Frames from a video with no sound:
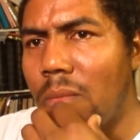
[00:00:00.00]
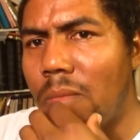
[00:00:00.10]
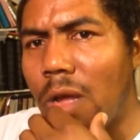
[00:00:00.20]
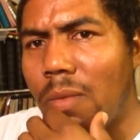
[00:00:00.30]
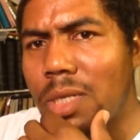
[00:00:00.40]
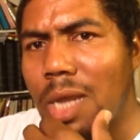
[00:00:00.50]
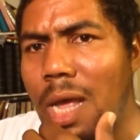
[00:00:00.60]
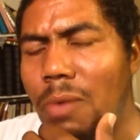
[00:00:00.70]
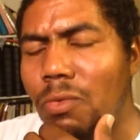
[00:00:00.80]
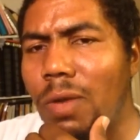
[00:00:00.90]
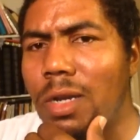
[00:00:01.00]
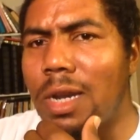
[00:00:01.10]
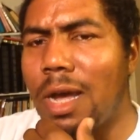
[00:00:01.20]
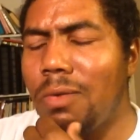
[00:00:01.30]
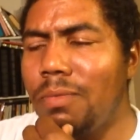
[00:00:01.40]
Now my time's running
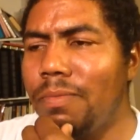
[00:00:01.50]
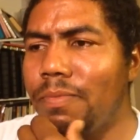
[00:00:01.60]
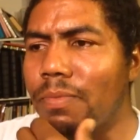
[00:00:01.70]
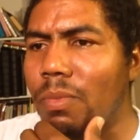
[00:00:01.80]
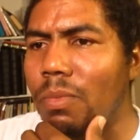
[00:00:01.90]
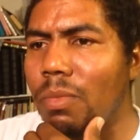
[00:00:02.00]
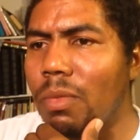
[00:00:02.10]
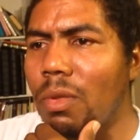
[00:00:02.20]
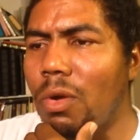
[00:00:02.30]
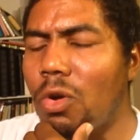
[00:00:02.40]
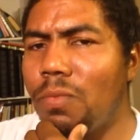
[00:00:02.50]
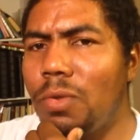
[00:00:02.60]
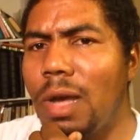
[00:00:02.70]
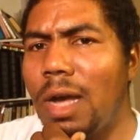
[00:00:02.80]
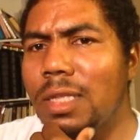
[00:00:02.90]
out. I hope
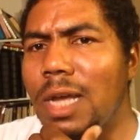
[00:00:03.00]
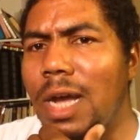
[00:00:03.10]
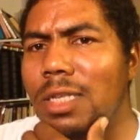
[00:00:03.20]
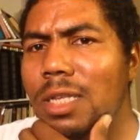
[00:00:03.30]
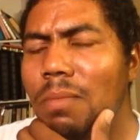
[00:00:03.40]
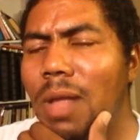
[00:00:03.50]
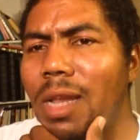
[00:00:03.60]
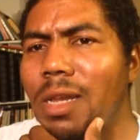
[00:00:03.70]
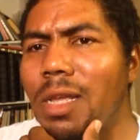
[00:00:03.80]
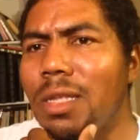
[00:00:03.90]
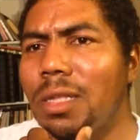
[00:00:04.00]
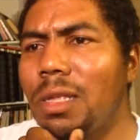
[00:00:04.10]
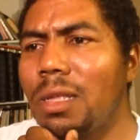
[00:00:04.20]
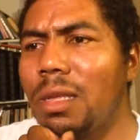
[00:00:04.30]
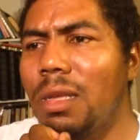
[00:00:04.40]
you guys got something out of this.
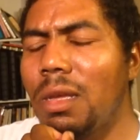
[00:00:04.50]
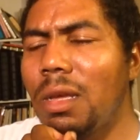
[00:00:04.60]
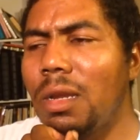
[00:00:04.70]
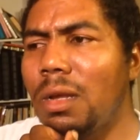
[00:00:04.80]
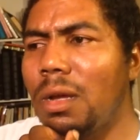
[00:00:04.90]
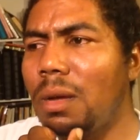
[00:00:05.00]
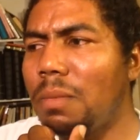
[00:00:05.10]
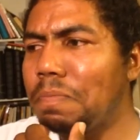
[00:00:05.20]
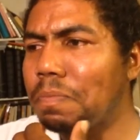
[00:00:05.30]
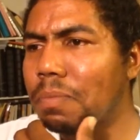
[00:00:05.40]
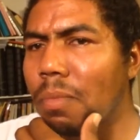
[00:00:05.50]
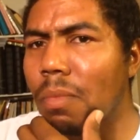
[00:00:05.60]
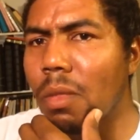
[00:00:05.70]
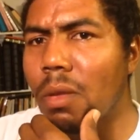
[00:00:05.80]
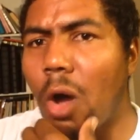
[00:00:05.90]
And
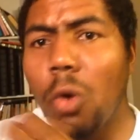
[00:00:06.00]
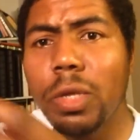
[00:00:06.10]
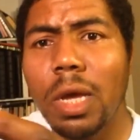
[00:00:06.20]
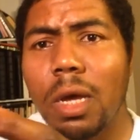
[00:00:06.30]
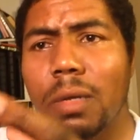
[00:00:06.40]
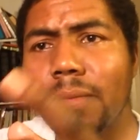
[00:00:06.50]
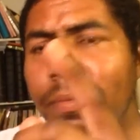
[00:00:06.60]
oh yeah.